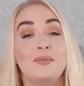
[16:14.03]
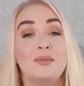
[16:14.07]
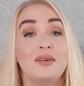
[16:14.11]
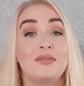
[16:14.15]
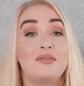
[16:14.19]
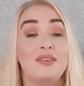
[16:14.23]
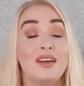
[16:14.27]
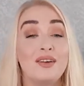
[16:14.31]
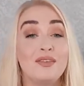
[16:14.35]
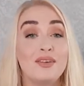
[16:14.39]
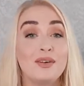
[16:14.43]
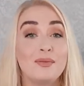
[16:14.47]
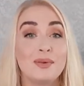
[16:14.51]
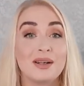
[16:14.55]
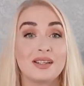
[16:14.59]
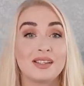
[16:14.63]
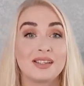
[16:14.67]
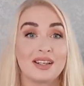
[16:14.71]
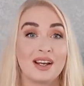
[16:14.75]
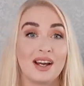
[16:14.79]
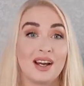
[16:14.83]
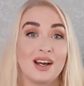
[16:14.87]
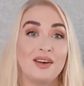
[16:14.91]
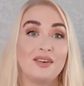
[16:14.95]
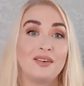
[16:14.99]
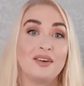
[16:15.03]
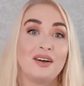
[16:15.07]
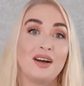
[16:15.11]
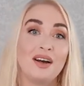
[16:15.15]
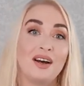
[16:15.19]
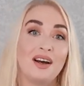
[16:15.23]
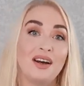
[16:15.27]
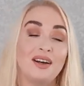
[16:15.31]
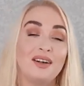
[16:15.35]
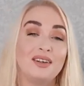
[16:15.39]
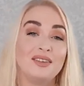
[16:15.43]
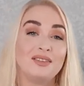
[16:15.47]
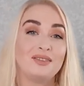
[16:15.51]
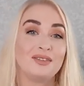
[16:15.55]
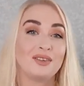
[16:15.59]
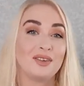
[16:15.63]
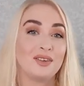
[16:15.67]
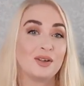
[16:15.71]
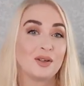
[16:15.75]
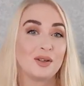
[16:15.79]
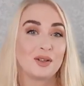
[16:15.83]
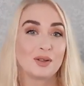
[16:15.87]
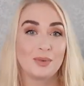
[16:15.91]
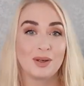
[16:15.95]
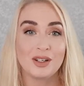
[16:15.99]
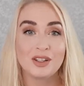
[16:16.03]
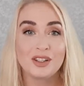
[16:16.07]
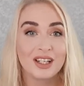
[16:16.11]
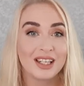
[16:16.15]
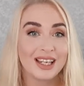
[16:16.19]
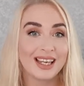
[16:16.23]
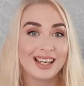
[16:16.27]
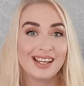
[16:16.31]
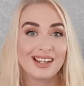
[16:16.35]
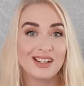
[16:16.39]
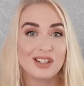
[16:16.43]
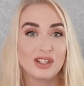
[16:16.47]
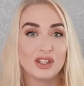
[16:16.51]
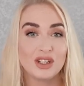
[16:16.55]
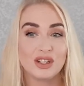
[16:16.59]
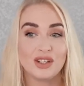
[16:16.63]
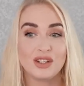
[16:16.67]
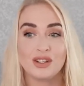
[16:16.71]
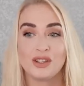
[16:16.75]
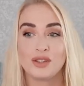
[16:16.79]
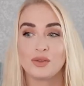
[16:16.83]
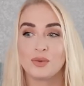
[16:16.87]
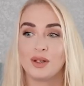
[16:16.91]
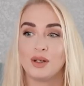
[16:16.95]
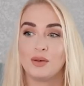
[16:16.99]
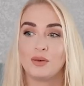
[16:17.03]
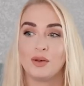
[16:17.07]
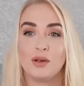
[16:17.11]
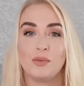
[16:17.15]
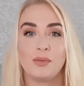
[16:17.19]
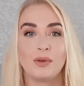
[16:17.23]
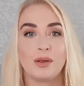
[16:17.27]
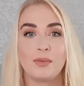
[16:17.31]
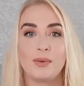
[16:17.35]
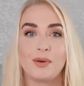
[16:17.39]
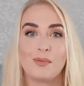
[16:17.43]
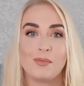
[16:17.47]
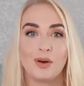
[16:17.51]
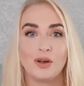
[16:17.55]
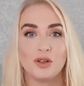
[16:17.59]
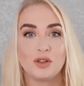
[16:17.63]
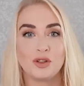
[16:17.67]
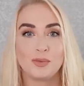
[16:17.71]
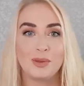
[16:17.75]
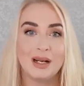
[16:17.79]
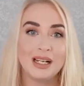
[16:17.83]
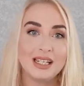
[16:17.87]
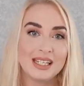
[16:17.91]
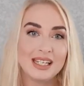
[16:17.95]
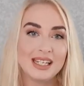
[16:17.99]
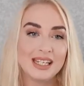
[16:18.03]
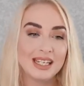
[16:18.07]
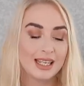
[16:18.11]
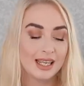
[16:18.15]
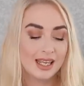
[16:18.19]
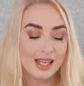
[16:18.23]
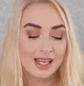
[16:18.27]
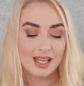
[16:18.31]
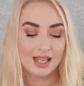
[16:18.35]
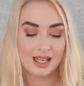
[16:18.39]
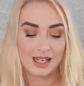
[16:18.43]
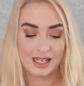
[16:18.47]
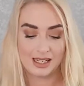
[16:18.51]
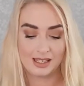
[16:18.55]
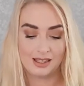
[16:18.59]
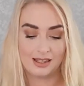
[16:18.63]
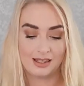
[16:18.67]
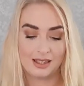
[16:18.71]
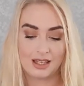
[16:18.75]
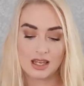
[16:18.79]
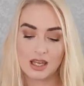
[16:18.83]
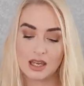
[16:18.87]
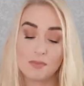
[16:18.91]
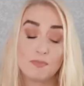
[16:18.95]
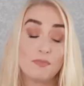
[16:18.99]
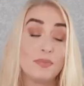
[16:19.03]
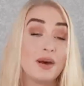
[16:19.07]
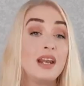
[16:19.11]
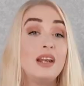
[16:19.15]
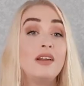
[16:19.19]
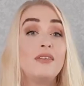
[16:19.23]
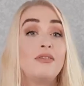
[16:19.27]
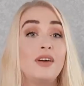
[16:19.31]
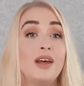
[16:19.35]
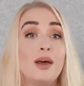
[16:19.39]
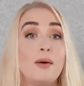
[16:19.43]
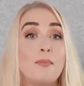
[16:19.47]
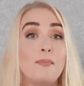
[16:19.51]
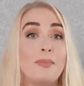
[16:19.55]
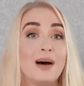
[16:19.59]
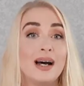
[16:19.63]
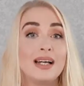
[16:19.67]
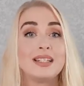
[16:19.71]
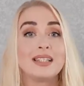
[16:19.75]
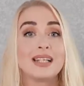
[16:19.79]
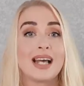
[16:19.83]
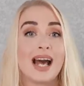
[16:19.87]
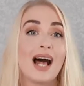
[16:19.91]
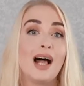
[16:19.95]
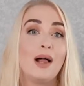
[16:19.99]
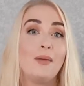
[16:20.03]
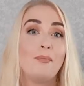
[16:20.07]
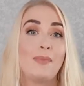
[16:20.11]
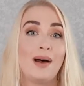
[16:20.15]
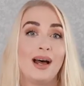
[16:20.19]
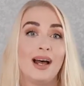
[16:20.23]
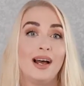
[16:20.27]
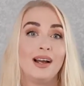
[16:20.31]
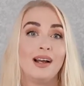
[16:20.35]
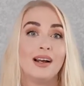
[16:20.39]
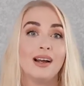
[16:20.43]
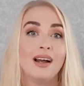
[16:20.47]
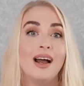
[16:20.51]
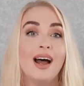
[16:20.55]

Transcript: my favourite mascara for special occasions, when I want to be a bit more dramatic, is the Benefit Bad Gal Bang.